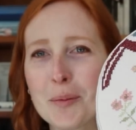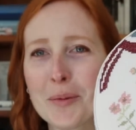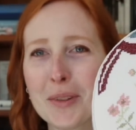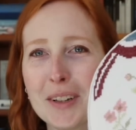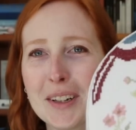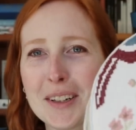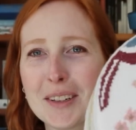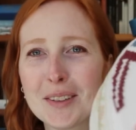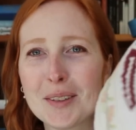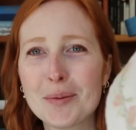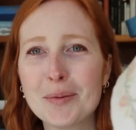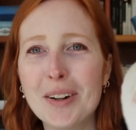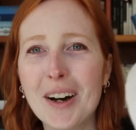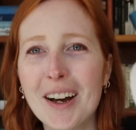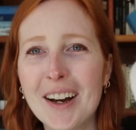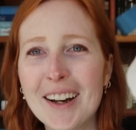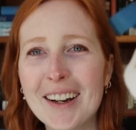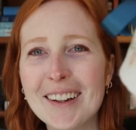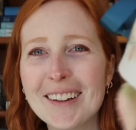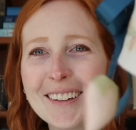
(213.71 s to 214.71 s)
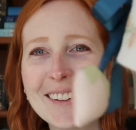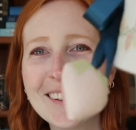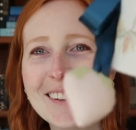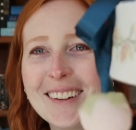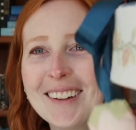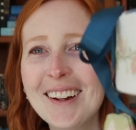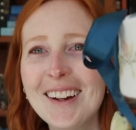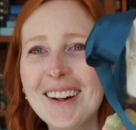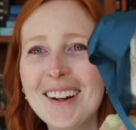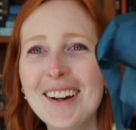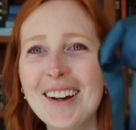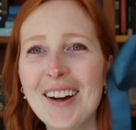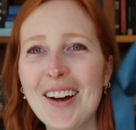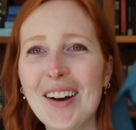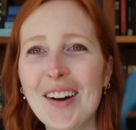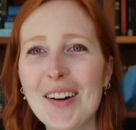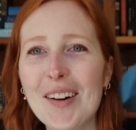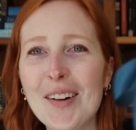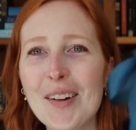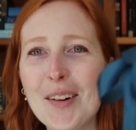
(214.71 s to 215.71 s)
place, but
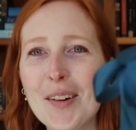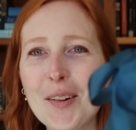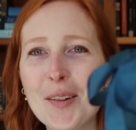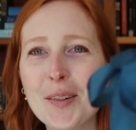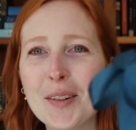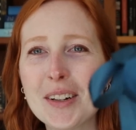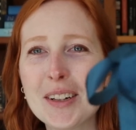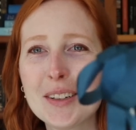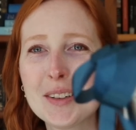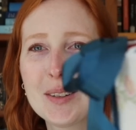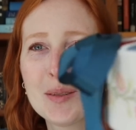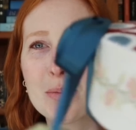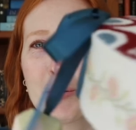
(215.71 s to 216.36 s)
oh, it's